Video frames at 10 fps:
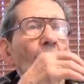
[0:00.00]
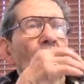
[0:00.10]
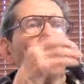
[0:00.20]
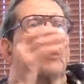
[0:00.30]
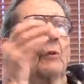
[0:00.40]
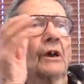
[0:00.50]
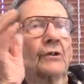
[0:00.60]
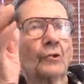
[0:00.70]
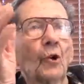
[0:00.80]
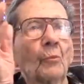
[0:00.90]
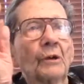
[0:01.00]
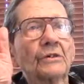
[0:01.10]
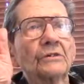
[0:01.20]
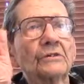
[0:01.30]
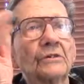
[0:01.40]
But anyway, he told me,
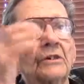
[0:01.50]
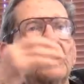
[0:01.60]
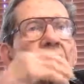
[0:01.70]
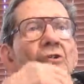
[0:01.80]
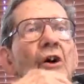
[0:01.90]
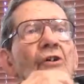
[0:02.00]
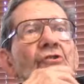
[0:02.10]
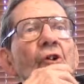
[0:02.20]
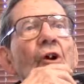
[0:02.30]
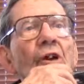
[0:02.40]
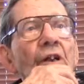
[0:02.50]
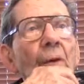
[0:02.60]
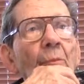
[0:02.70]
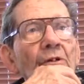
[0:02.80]
he said, so I joined up.